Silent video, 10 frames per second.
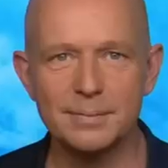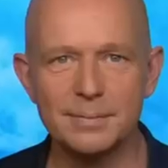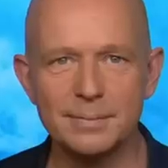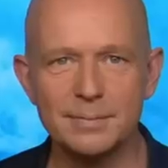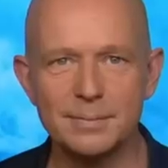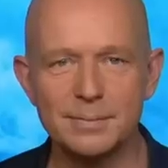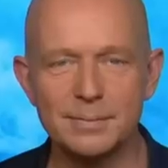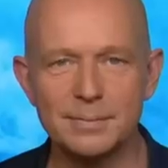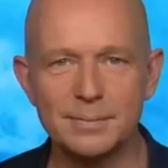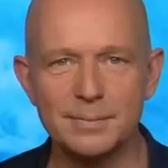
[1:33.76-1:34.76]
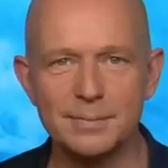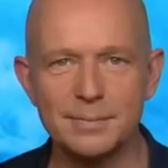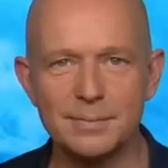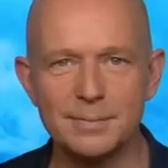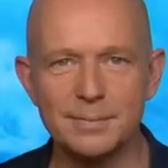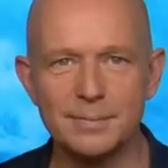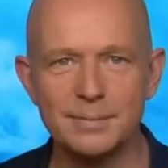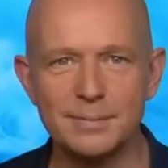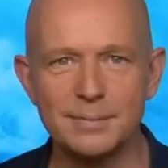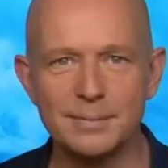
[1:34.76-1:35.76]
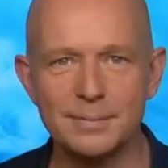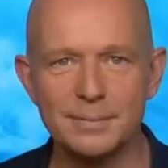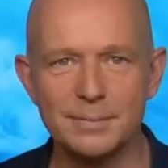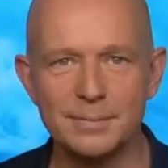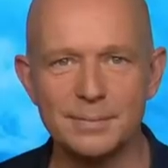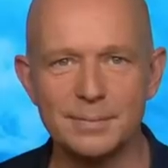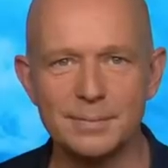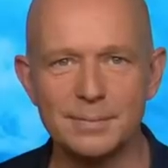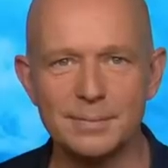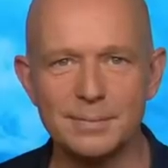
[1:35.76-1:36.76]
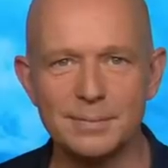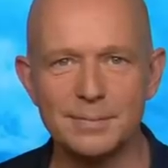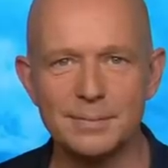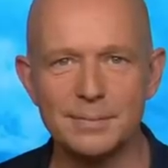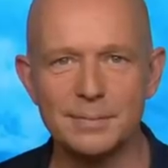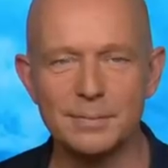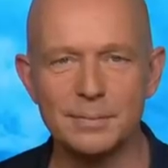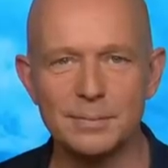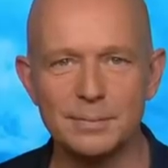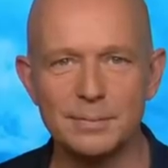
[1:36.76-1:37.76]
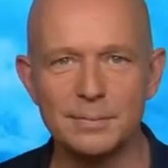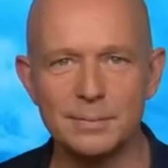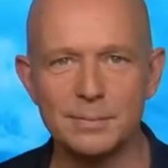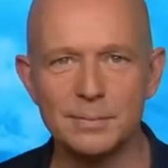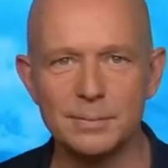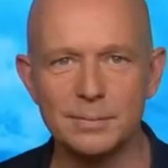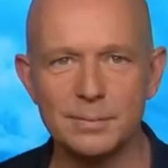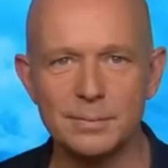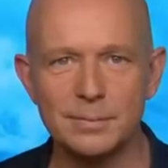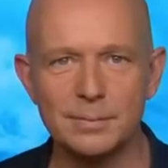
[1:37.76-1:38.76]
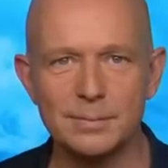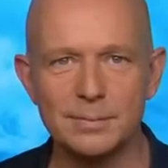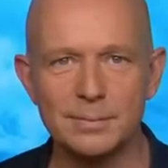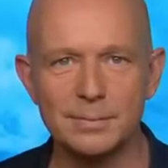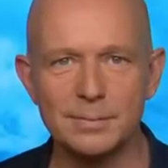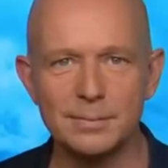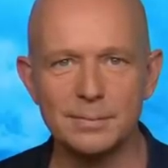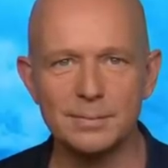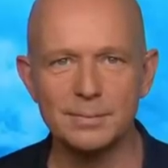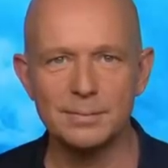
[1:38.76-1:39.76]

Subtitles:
This person isn't speaking.